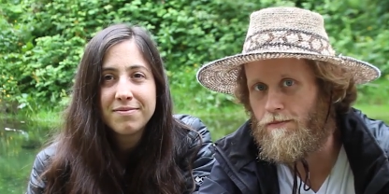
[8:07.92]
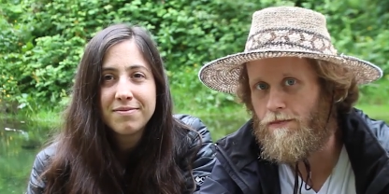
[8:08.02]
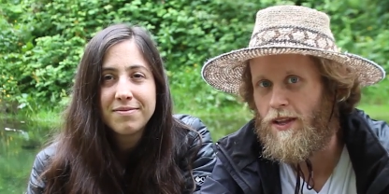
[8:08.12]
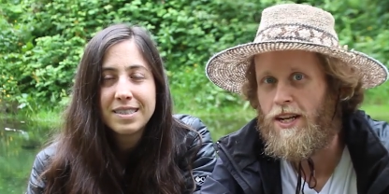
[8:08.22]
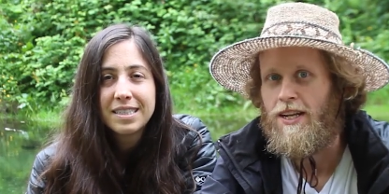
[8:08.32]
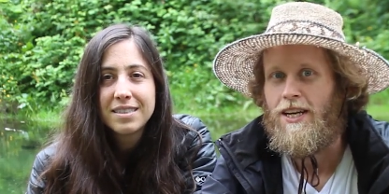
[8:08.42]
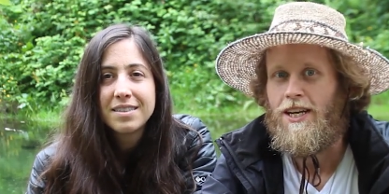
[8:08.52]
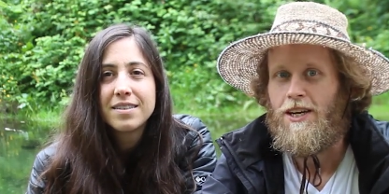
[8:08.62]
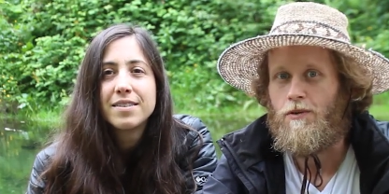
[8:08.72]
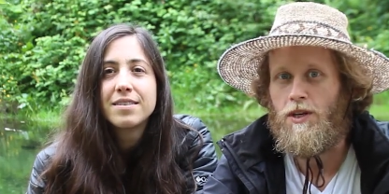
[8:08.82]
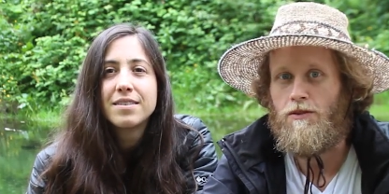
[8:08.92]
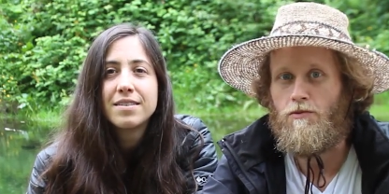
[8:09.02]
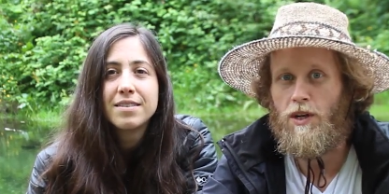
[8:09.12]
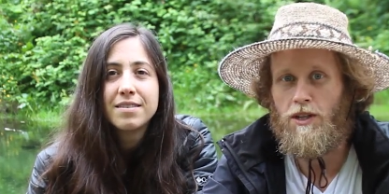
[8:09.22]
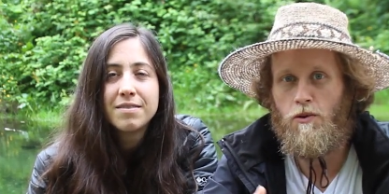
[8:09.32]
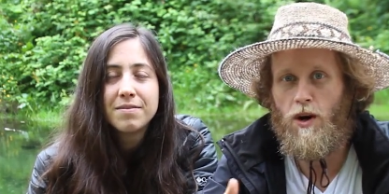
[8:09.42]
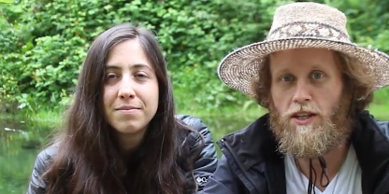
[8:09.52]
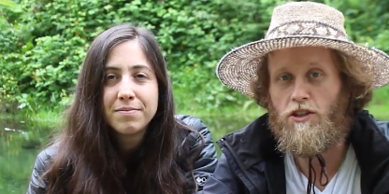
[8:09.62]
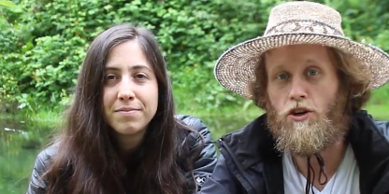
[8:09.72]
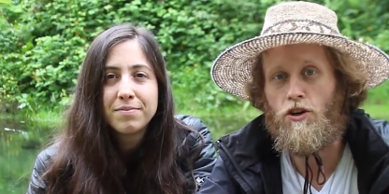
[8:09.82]
Speaker 1: them. We really
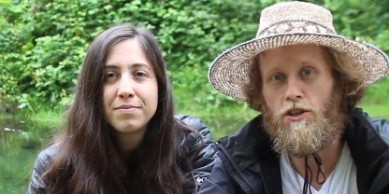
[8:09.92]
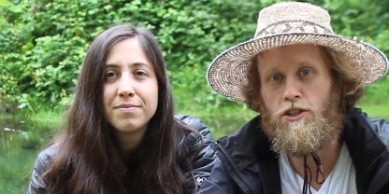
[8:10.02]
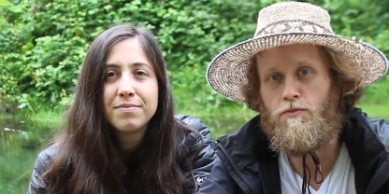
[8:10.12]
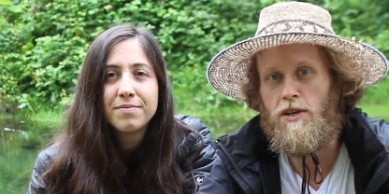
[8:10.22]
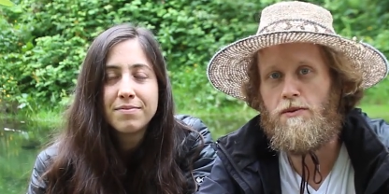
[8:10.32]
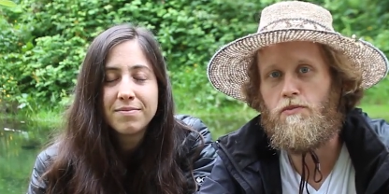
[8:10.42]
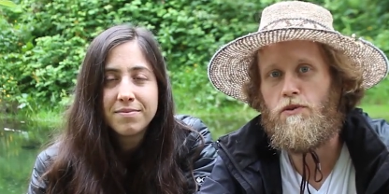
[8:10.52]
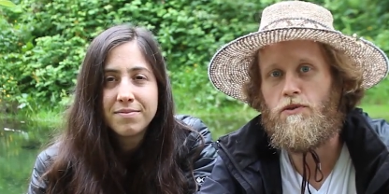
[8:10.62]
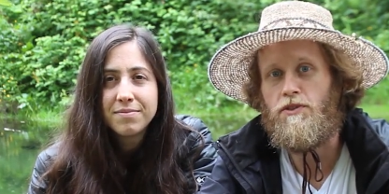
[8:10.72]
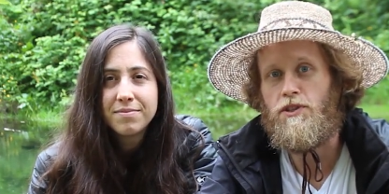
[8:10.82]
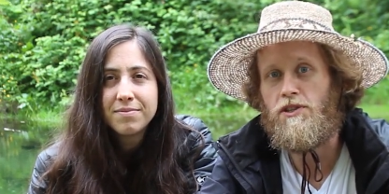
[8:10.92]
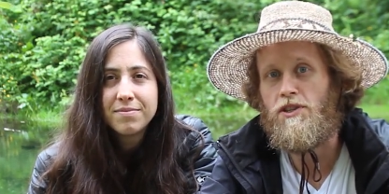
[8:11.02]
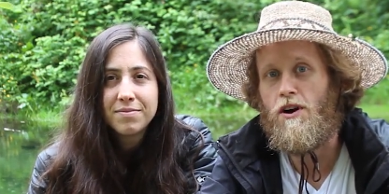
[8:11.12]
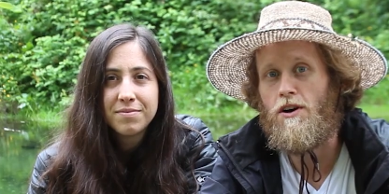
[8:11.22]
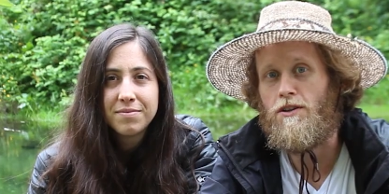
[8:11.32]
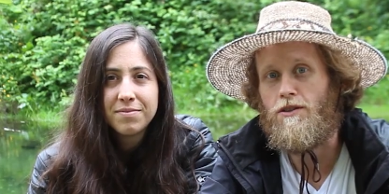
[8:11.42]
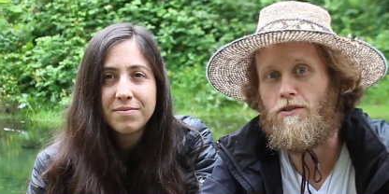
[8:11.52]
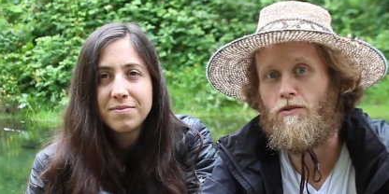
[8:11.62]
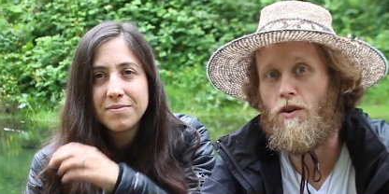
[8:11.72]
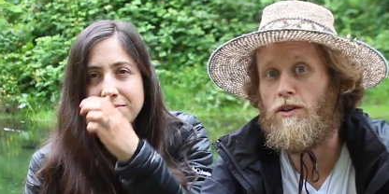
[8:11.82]
want to encourage people to start
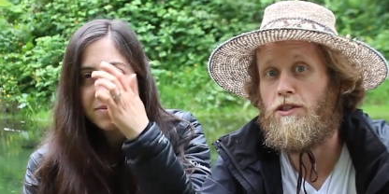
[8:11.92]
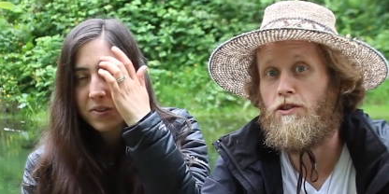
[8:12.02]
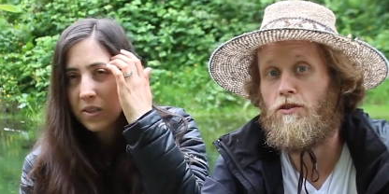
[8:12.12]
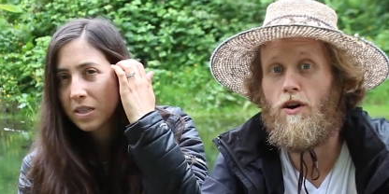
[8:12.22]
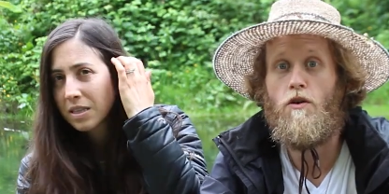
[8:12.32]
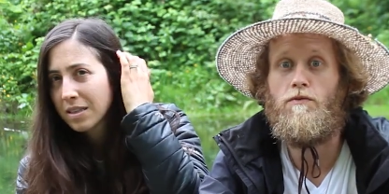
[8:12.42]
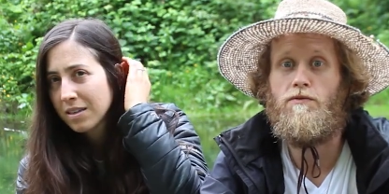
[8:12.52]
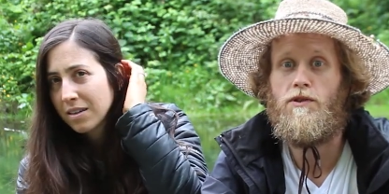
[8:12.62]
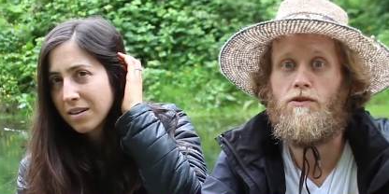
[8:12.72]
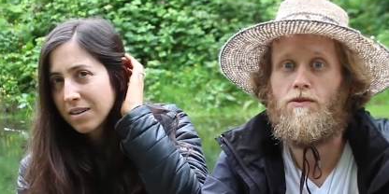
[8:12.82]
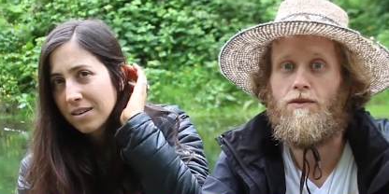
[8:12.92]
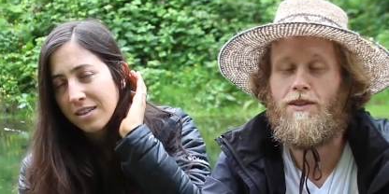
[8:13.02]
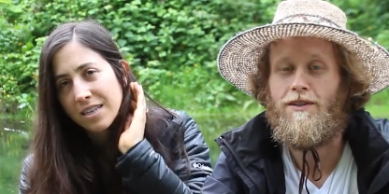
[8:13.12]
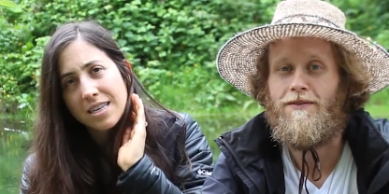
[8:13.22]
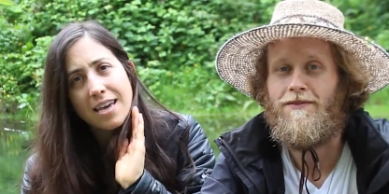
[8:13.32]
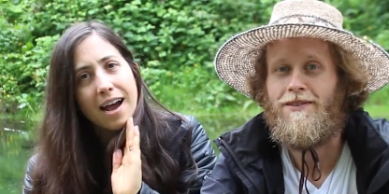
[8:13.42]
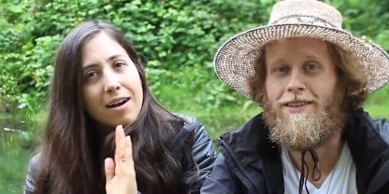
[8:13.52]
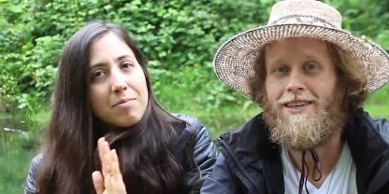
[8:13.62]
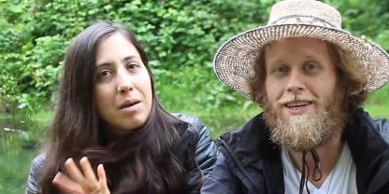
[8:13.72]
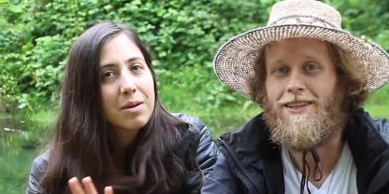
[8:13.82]
growing your own food.
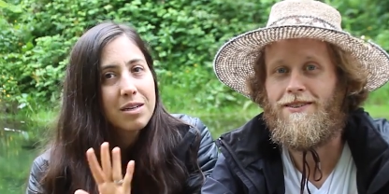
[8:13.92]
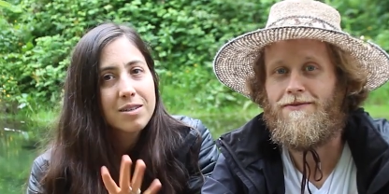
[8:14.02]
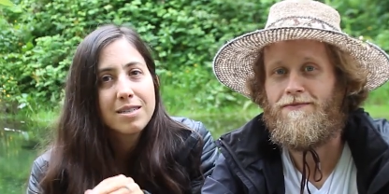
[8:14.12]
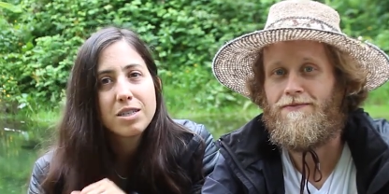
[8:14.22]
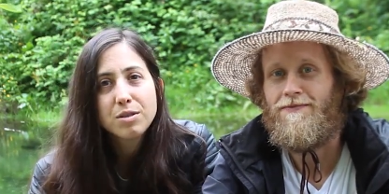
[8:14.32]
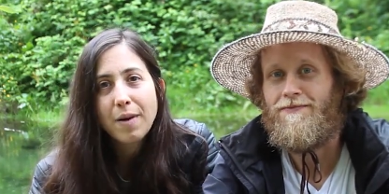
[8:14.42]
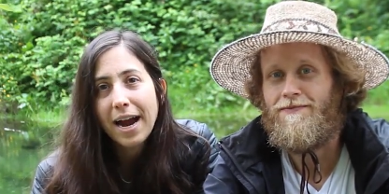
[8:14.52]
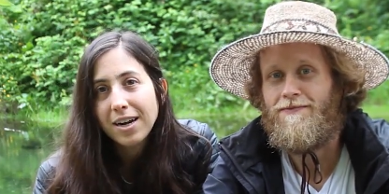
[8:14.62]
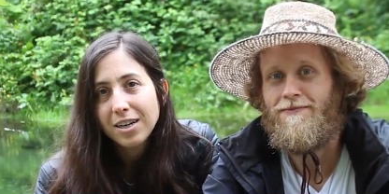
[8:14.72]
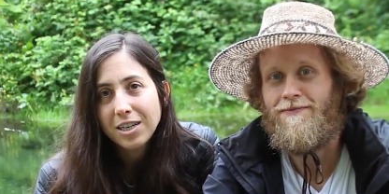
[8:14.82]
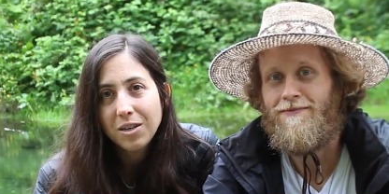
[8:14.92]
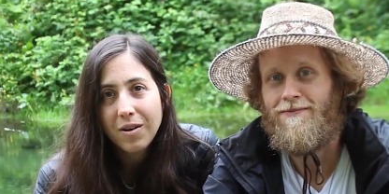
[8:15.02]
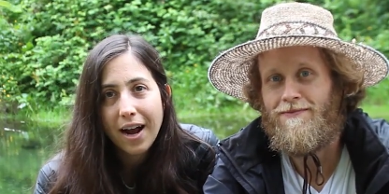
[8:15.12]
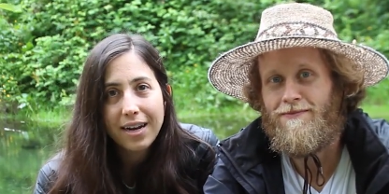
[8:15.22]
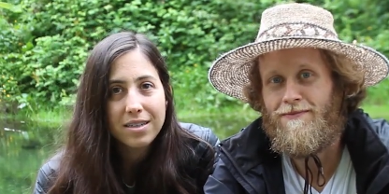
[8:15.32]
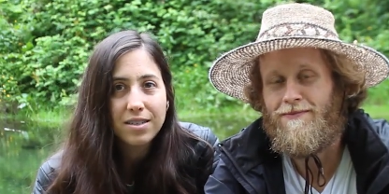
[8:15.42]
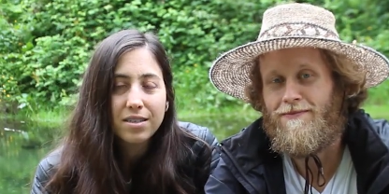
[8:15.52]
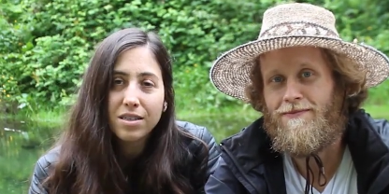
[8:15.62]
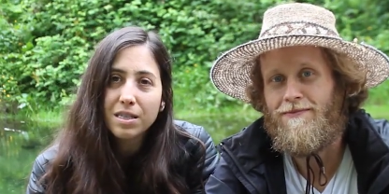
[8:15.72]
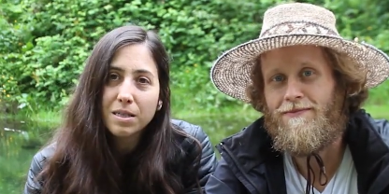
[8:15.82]
Speaker 2: Yeah, maybe it'll inspire you guys
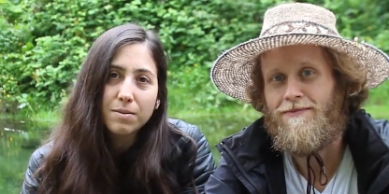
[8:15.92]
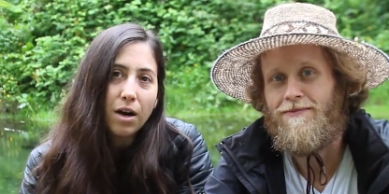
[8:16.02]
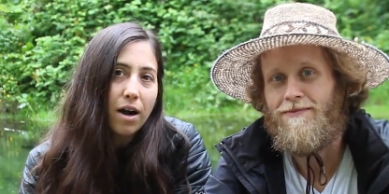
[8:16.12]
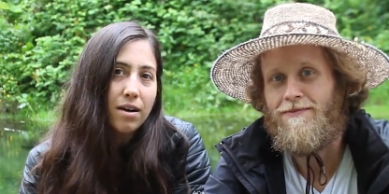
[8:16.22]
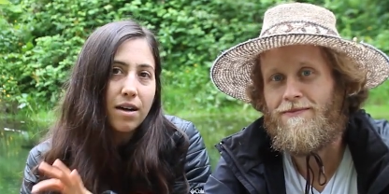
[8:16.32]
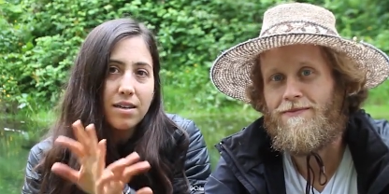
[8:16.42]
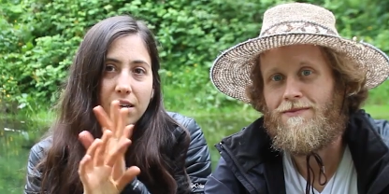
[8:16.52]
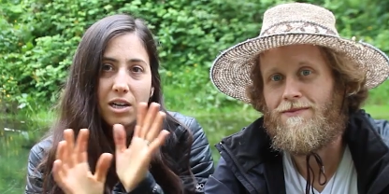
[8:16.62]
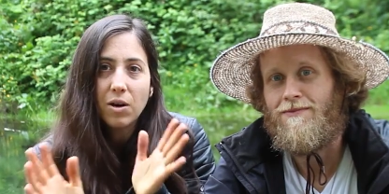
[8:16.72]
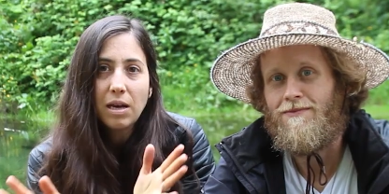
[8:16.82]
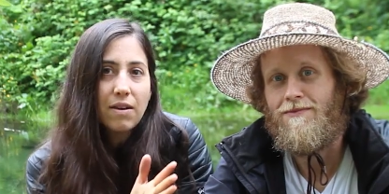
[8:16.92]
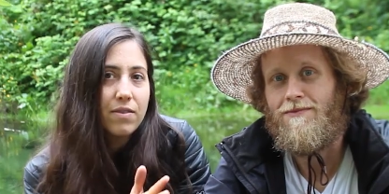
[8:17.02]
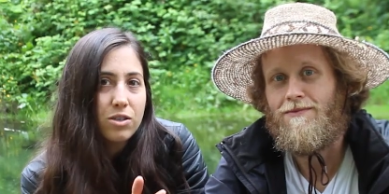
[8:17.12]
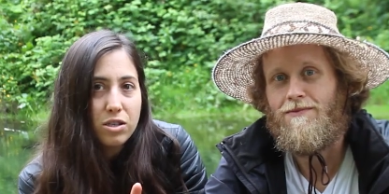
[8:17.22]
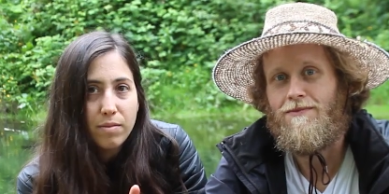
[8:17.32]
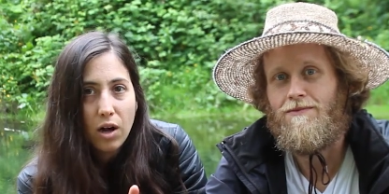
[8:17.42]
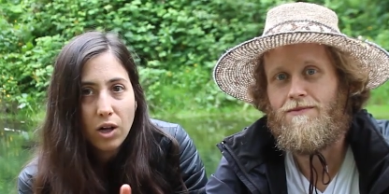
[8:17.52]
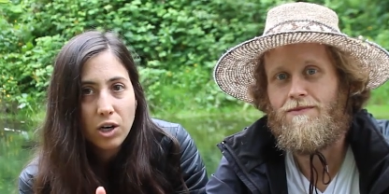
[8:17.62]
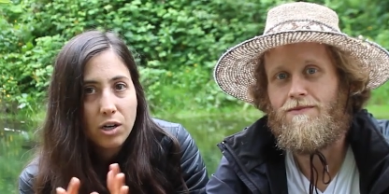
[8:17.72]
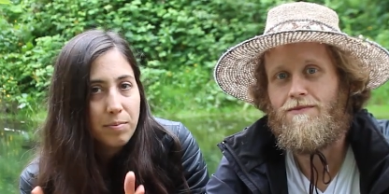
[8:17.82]
to start, you know, even a
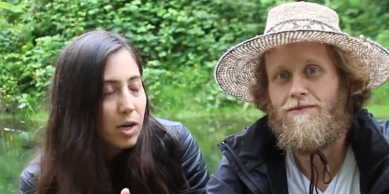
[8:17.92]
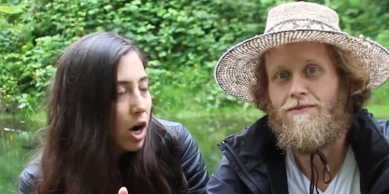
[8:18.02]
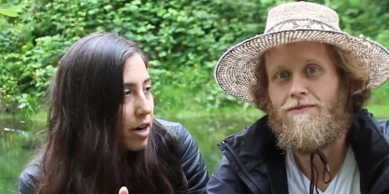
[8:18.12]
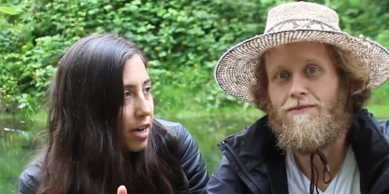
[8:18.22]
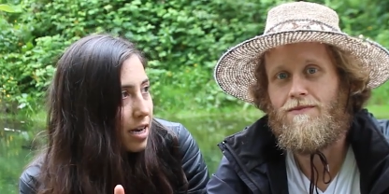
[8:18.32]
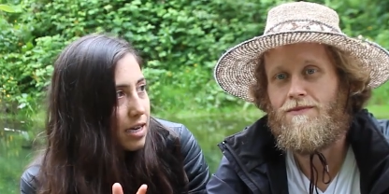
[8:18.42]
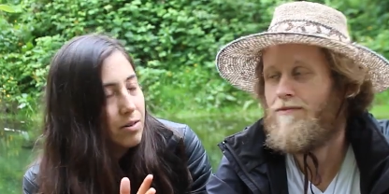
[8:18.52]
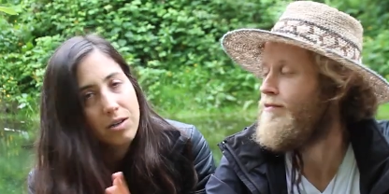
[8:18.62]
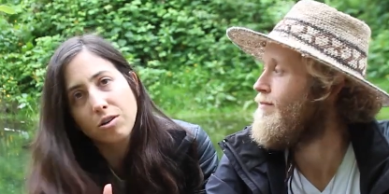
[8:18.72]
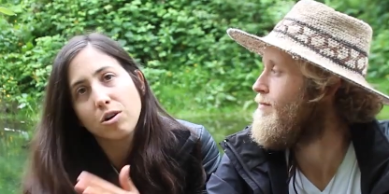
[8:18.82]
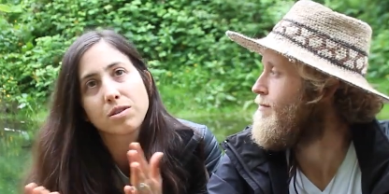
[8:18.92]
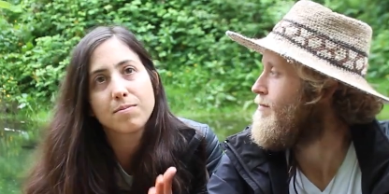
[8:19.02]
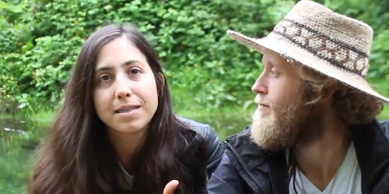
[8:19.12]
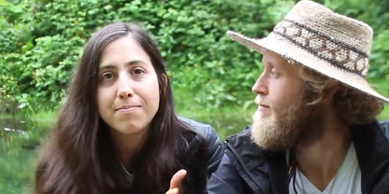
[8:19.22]
small herb garden or grow some